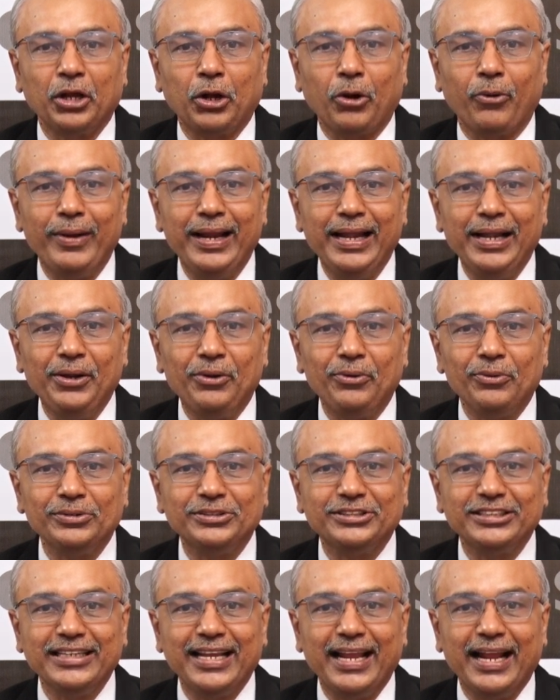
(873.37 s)
queen to
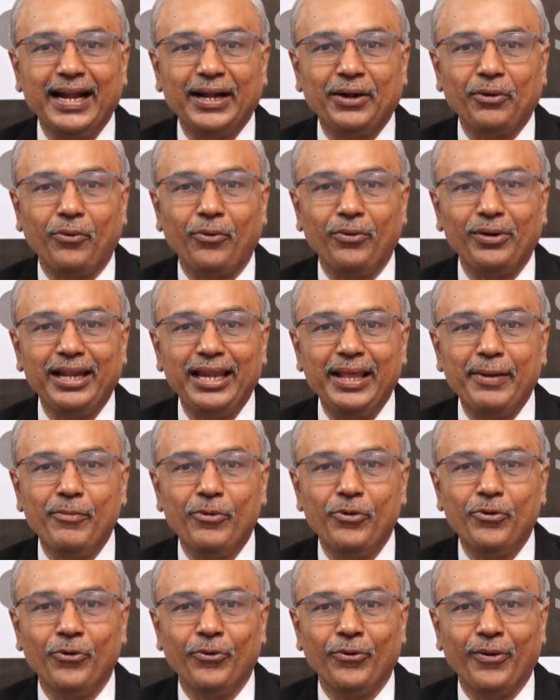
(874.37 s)
g8 only
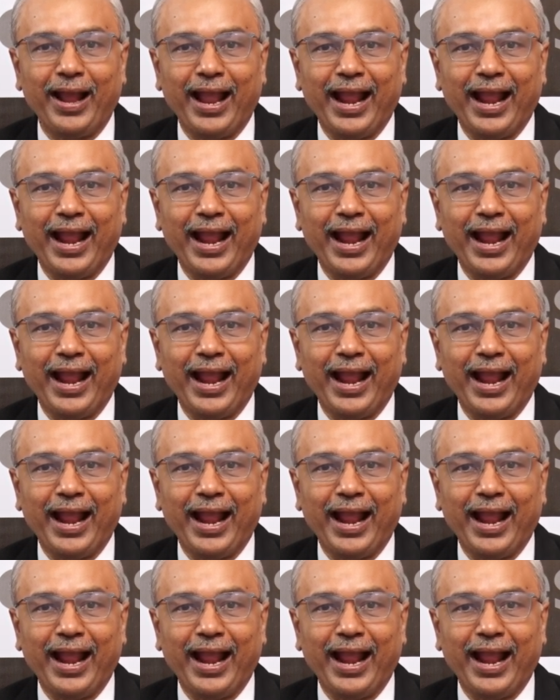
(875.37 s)
move,